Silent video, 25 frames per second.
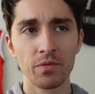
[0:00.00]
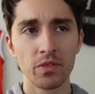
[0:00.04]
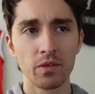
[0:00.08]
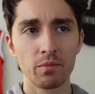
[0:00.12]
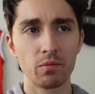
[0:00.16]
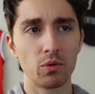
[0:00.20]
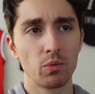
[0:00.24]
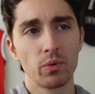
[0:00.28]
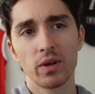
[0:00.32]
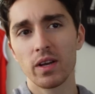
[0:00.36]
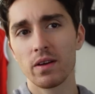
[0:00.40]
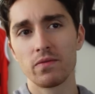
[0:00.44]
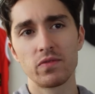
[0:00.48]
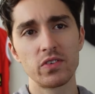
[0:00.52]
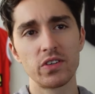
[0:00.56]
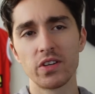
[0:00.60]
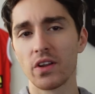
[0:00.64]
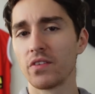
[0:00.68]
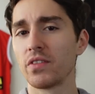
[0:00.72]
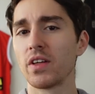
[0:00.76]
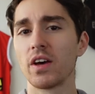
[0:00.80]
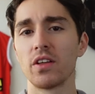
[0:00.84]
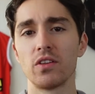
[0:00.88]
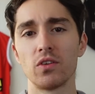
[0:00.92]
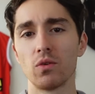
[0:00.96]
But we haven't
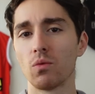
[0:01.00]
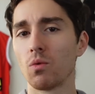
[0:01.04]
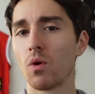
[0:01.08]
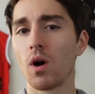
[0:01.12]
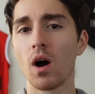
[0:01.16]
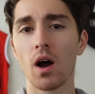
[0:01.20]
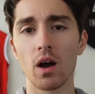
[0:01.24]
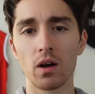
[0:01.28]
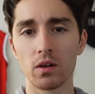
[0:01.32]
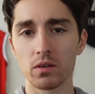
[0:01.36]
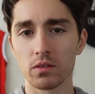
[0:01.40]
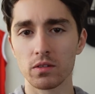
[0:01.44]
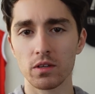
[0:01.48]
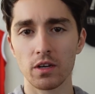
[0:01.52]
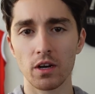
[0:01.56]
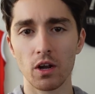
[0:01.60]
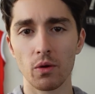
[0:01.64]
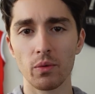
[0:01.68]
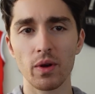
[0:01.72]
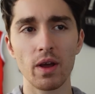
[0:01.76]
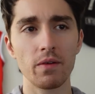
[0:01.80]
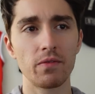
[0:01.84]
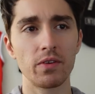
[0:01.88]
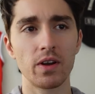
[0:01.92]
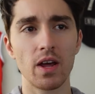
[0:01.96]
done that in a while.
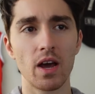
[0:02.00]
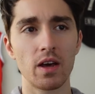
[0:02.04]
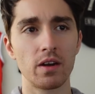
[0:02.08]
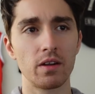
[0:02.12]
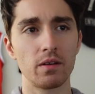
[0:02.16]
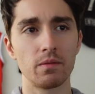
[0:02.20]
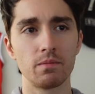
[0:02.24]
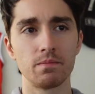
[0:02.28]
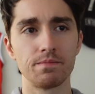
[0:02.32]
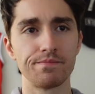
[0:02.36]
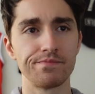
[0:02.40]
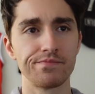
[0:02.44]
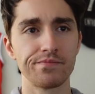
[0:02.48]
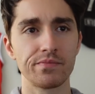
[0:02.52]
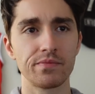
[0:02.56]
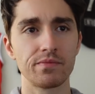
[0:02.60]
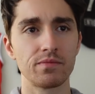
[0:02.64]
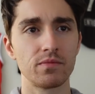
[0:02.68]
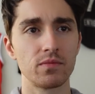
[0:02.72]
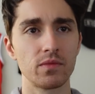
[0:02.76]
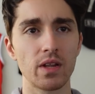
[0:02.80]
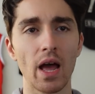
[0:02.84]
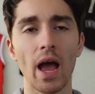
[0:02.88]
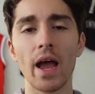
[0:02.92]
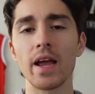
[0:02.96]
We haven't had a
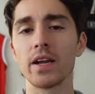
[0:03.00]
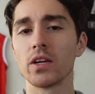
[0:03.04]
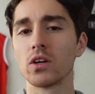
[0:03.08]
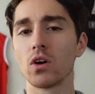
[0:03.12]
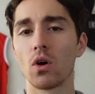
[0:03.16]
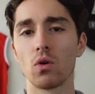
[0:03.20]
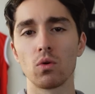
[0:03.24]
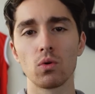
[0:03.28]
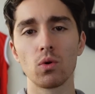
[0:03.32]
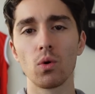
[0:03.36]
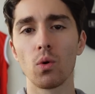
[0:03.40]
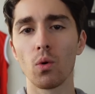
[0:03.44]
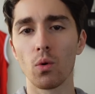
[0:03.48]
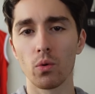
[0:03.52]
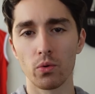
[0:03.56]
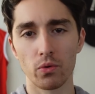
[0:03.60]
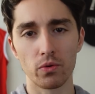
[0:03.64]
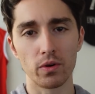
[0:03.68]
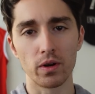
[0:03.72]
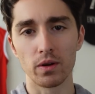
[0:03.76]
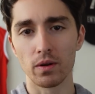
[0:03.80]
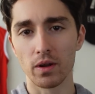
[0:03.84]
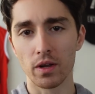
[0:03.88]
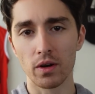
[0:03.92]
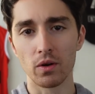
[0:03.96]
8-goal
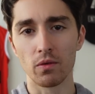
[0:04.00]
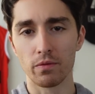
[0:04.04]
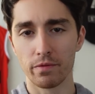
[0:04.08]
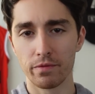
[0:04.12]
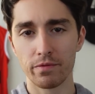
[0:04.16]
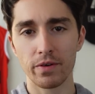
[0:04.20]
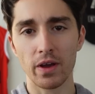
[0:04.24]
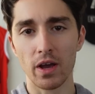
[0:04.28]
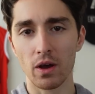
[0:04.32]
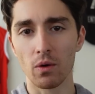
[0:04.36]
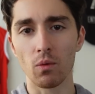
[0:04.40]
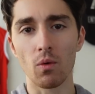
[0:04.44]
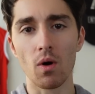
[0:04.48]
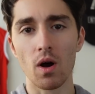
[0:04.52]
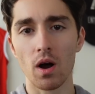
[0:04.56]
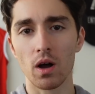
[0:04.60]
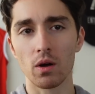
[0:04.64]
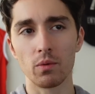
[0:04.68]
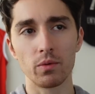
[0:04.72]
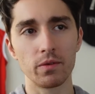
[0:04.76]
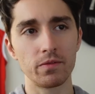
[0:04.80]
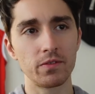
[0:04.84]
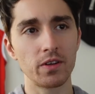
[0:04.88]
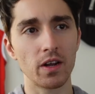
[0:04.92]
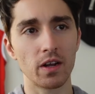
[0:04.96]
quarter in a fair while.
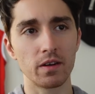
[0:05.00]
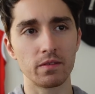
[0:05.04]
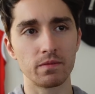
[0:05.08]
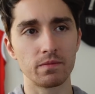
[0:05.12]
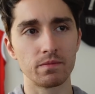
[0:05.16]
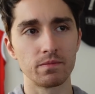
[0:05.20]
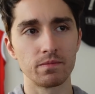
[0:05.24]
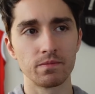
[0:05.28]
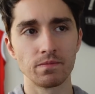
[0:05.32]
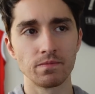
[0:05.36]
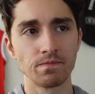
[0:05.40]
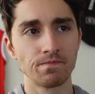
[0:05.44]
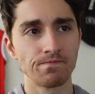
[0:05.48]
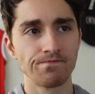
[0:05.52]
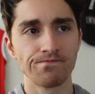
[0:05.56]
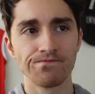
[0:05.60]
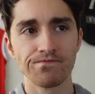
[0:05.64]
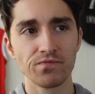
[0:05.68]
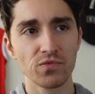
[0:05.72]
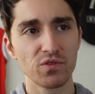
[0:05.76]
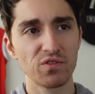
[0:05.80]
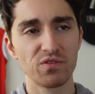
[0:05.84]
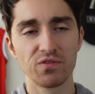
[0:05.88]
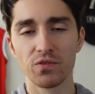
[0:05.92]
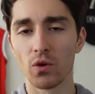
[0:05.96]
We've done
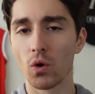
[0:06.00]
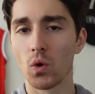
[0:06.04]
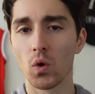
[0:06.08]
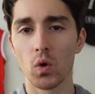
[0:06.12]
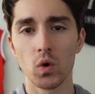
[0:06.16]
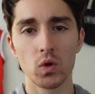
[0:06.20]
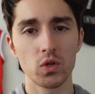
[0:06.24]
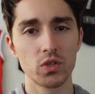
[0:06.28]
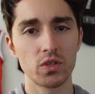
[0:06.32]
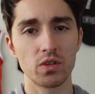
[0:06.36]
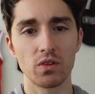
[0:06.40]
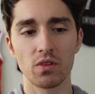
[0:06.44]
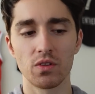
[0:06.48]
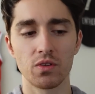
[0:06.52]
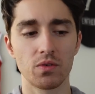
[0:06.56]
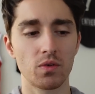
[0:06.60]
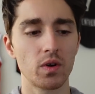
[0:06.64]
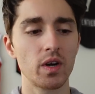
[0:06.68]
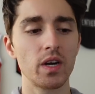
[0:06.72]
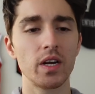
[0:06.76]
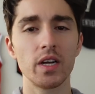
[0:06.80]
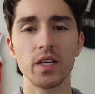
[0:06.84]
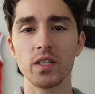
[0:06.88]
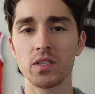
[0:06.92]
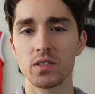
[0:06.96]
4s and
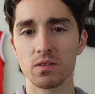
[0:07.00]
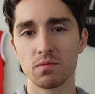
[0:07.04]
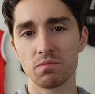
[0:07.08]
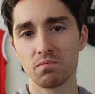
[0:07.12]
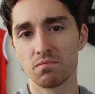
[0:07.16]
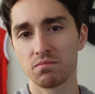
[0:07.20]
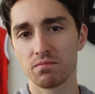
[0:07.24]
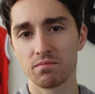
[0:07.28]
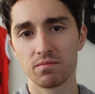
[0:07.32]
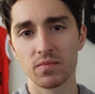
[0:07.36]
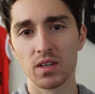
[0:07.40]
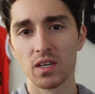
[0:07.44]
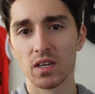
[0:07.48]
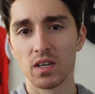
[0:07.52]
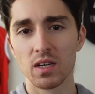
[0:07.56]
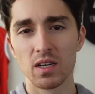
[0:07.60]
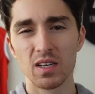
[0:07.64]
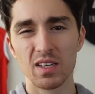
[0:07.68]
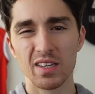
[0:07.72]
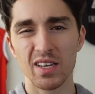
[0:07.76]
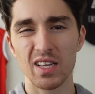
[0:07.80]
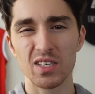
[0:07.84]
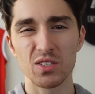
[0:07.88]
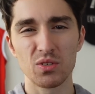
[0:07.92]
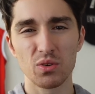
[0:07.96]
3s and
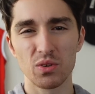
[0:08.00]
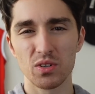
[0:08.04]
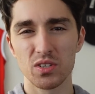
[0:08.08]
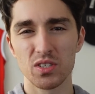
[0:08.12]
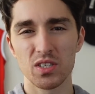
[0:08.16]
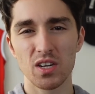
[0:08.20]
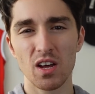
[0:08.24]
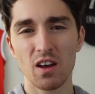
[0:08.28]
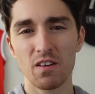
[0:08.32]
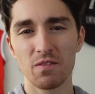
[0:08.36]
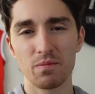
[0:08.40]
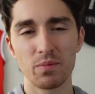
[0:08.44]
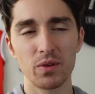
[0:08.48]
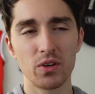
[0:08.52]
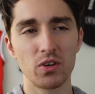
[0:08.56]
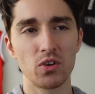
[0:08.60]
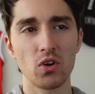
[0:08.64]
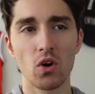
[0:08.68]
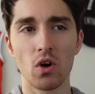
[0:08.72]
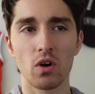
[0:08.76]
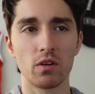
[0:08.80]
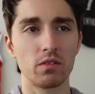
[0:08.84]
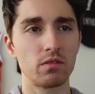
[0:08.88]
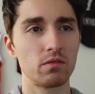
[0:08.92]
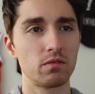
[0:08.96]
that sort of stuff, but
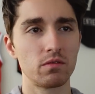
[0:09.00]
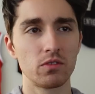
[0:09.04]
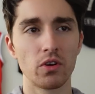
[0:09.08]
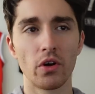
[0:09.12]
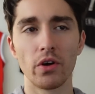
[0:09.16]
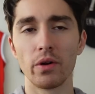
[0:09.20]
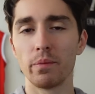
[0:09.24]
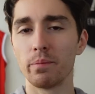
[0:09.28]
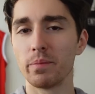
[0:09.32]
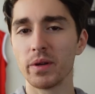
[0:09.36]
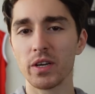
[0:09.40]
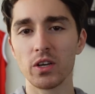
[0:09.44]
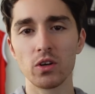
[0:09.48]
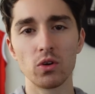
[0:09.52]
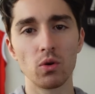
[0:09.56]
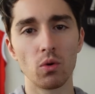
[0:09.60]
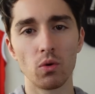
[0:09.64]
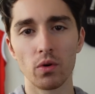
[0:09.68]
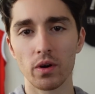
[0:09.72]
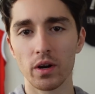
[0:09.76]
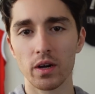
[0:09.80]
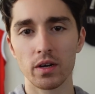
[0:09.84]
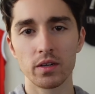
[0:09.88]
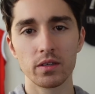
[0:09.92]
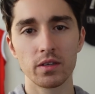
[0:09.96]
not a big
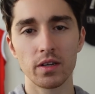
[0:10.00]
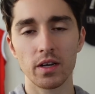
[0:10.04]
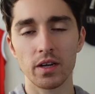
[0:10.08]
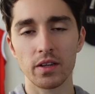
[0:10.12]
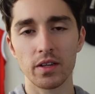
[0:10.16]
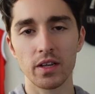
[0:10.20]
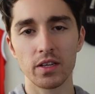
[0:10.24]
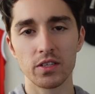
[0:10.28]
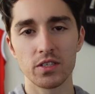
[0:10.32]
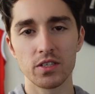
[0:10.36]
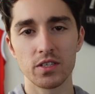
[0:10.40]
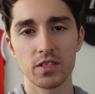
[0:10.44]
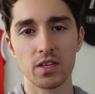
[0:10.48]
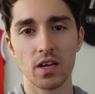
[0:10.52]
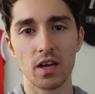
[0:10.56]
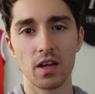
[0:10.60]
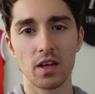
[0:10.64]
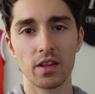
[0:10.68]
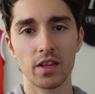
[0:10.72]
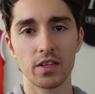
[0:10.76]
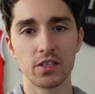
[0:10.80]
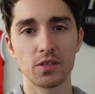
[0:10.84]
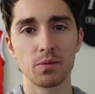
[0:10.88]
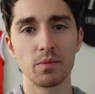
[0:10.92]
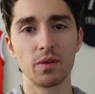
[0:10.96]
quarter. And that's
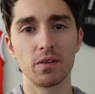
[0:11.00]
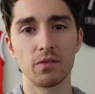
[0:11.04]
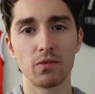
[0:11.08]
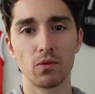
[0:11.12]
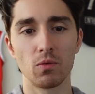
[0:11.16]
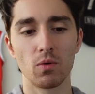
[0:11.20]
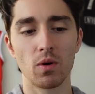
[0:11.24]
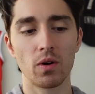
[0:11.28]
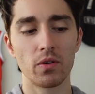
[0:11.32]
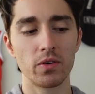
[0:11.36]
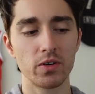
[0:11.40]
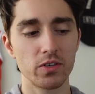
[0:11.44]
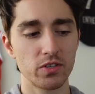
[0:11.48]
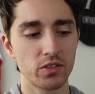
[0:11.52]
a bit of a worry.